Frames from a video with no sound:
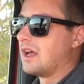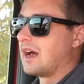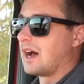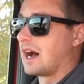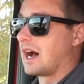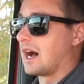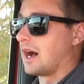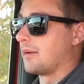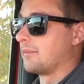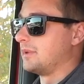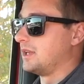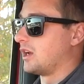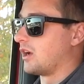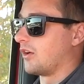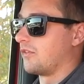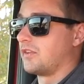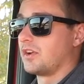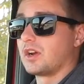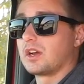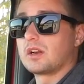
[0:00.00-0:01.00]

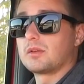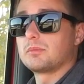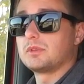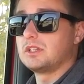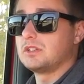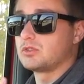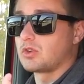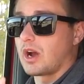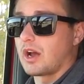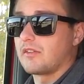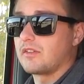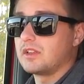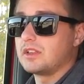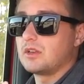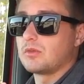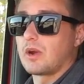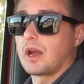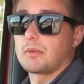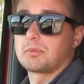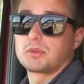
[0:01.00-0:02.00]
if you're going to be driving the
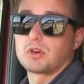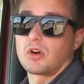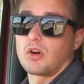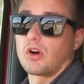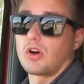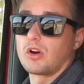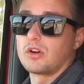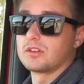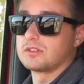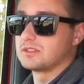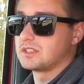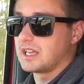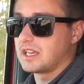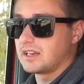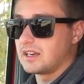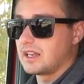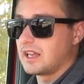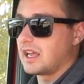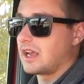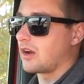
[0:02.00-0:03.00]
Raptor R
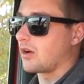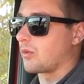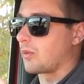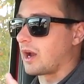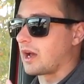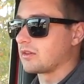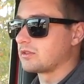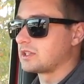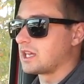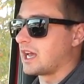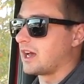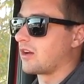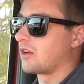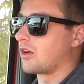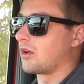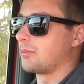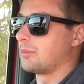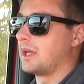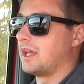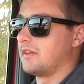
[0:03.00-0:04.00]
day-to-day around town
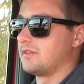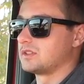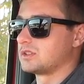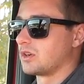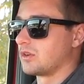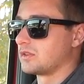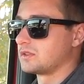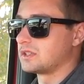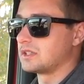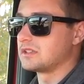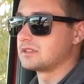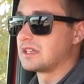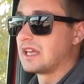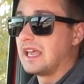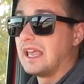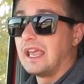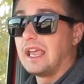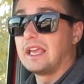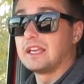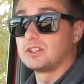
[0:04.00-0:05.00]
on paved surfaces,
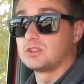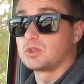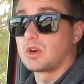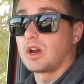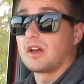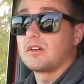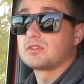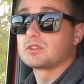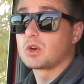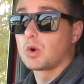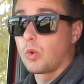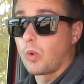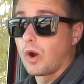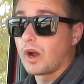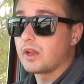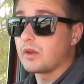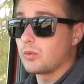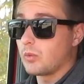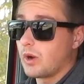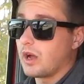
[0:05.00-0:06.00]
it drives
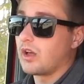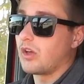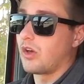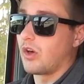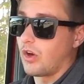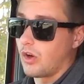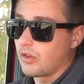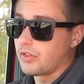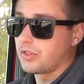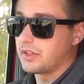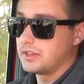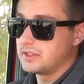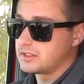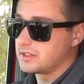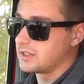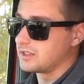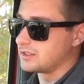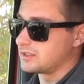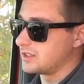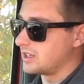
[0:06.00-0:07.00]
quite well, all things
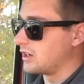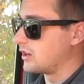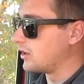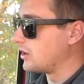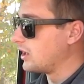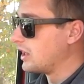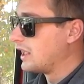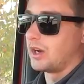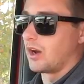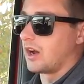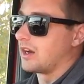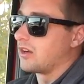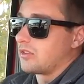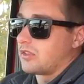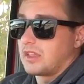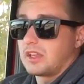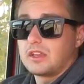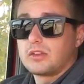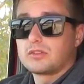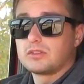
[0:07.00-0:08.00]
considered. I don't
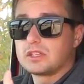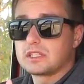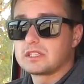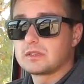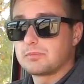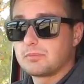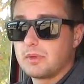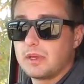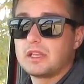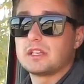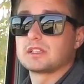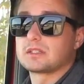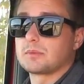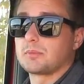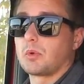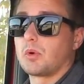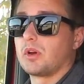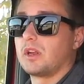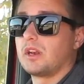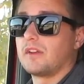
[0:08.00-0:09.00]
think you'll be
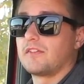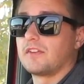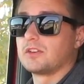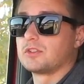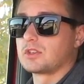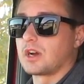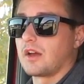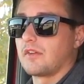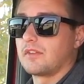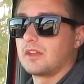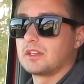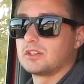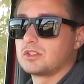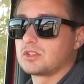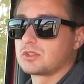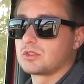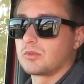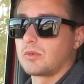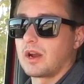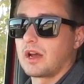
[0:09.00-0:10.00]
disappointed if you're driving it
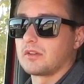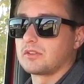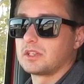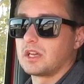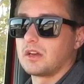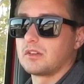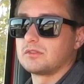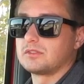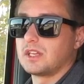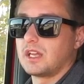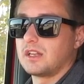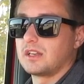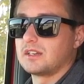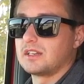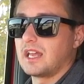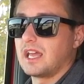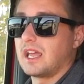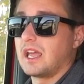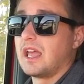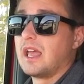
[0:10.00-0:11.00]
just around town
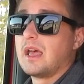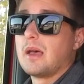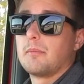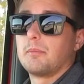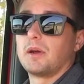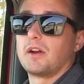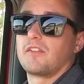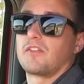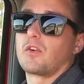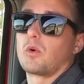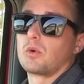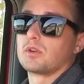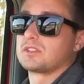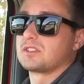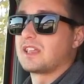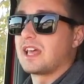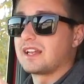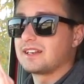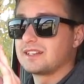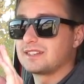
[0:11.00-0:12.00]
day-to-day, but of course,
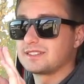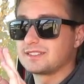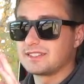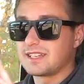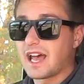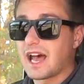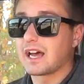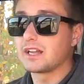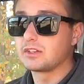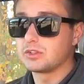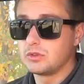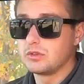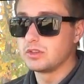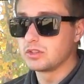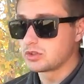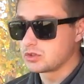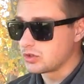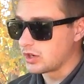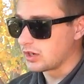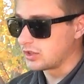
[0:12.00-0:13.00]
that does not do this
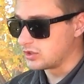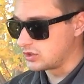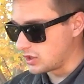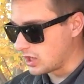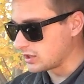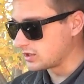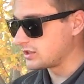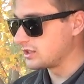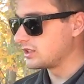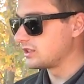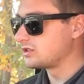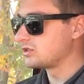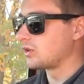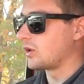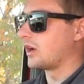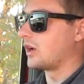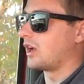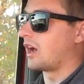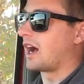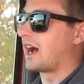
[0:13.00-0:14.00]
truck justice, so
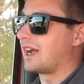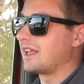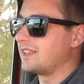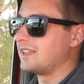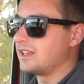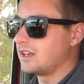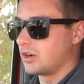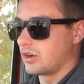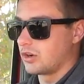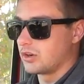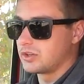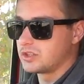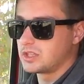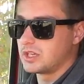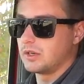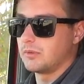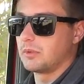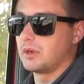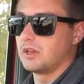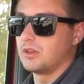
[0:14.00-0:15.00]
I highly encourage
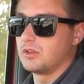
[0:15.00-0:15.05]
anybody